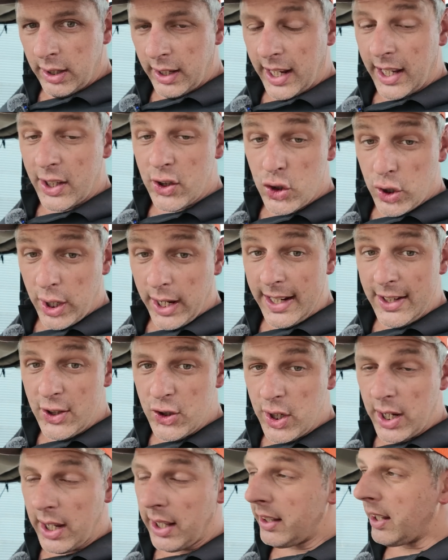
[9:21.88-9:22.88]
and
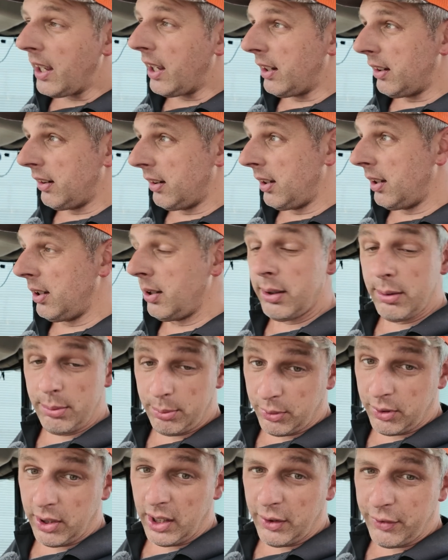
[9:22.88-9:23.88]
change it, and then
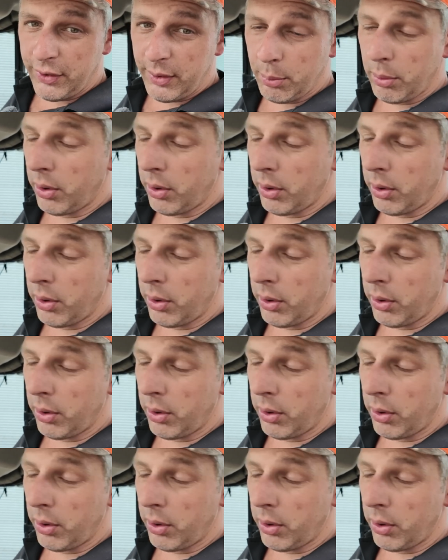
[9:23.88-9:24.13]
we'll see if it